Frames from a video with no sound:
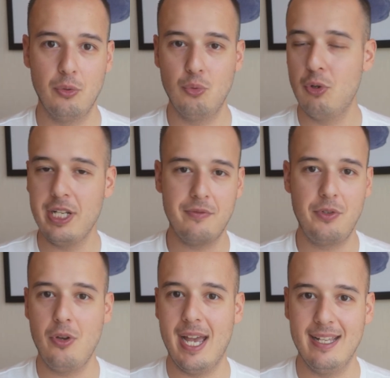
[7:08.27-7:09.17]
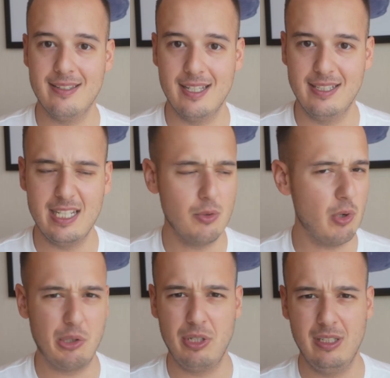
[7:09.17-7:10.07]
run a few ads, and then they're
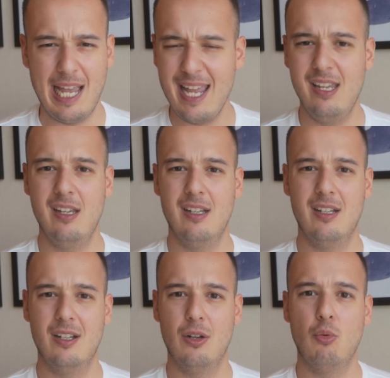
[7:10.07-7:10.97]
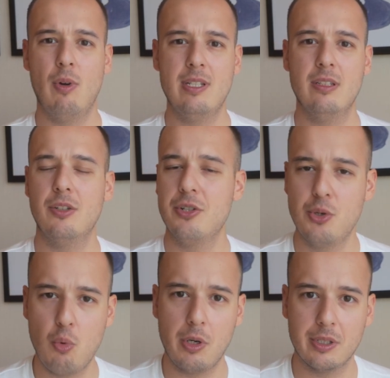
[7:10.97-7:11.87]
wondering, hey, why it's not going
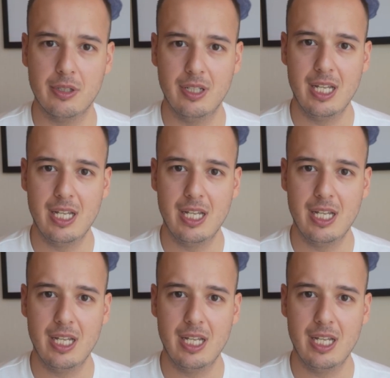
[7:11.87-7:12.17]
to work?